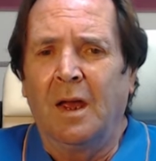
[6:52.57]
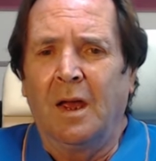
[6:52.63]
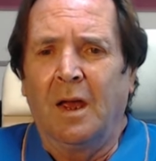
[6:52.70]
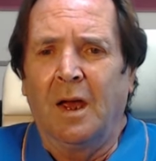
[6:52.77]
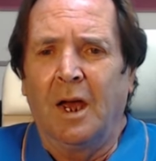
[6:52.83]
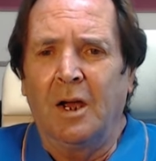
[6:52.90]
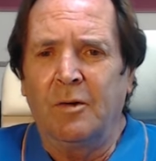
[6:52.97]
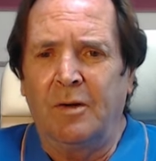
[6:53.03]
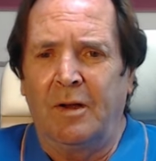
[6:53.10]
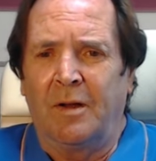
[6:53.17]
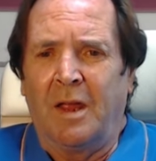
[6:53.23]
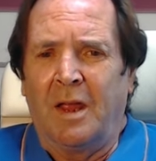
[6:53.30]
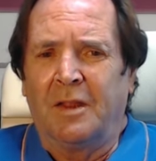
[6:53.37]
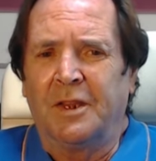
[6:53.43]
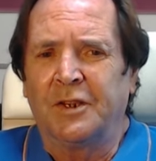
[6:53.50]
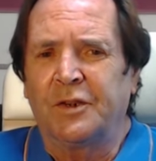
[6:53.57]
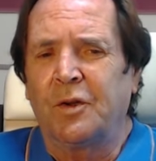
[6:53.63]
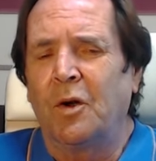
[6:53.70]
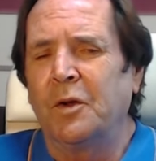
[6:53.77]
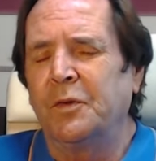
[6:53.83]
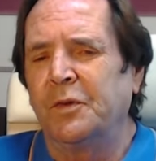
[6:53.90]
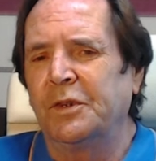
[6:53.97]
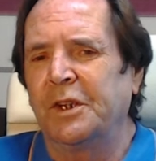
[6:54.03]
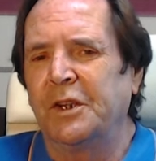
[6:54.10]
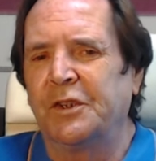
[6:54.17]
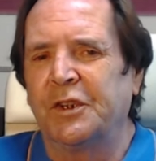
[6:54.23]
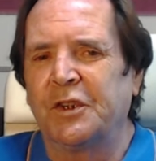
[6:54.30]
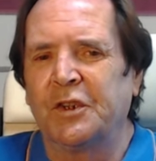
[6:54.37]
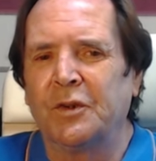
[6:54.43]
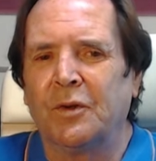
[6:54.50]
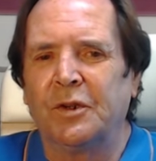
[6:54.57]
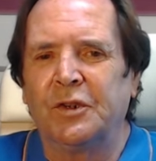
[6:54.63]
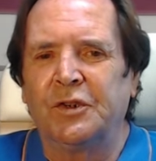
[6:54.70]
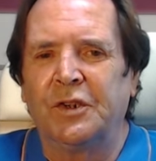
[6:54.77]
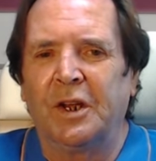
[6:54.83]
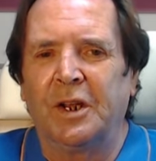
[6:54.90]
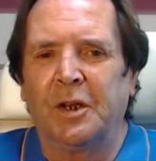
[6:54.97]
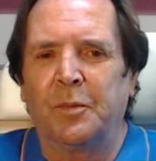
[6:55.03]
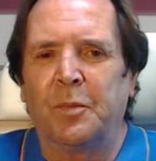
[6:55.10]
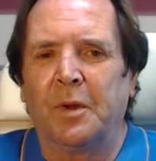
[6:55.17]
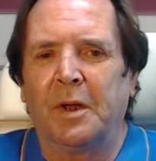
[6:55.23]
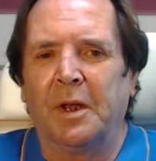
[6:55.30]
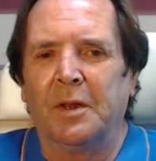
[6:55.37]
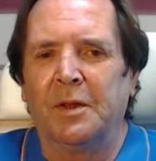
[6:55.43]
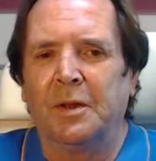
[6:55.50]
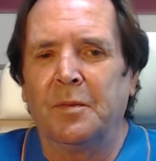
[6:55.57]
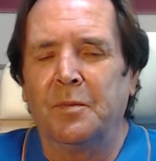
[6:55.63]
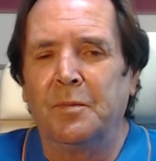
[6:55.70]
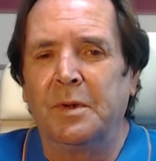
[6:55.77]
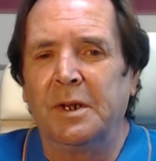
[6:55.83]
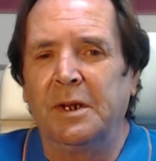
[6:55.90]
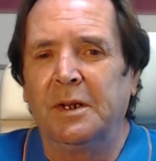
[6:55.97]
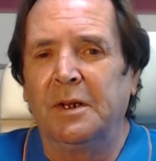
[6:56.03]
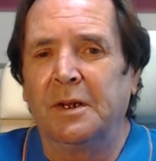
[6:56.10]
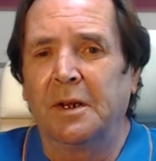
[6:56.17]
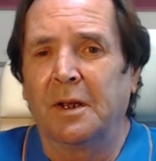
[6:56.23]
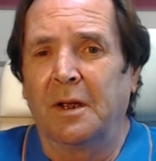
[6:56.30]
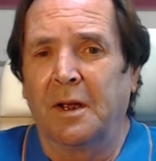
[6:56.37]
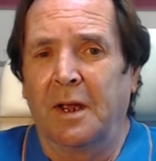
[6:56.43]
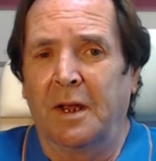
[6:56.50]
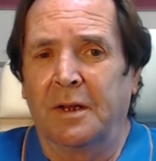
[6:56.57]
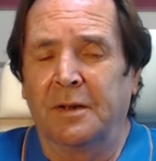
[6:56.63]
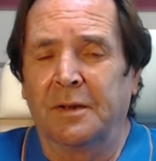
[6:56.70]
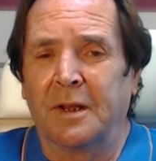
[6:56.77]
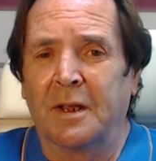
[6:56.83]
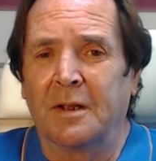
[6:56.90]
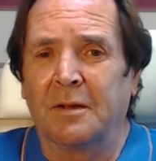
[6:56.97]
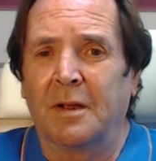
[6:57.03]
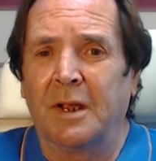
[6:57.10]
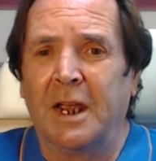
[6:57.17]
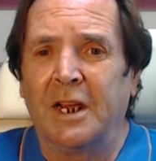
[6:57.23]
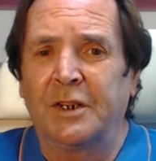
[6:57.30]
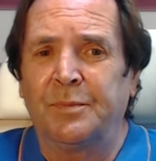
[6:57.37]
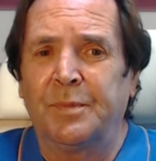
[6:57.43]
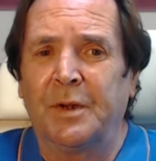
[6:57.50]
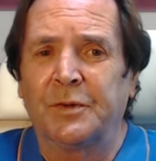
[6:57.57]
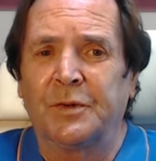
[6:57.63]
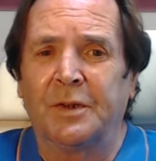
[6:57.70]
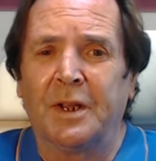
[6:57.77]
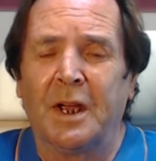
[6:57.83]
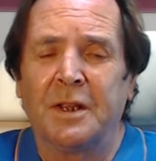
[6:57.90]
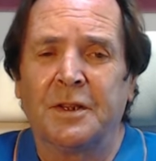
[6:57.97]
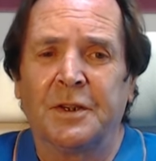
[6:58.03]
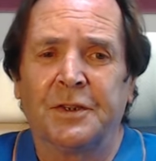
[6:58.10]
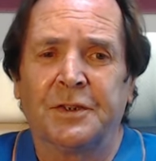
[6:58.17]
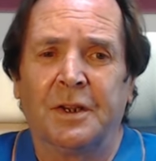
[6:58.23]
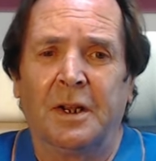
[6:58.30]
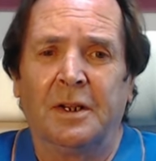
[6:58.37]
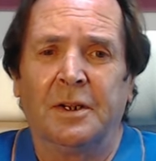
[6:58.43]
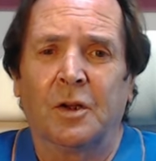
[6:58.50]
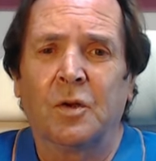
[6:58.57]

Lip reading: However, this confidence is not shared by the media and experts on either side.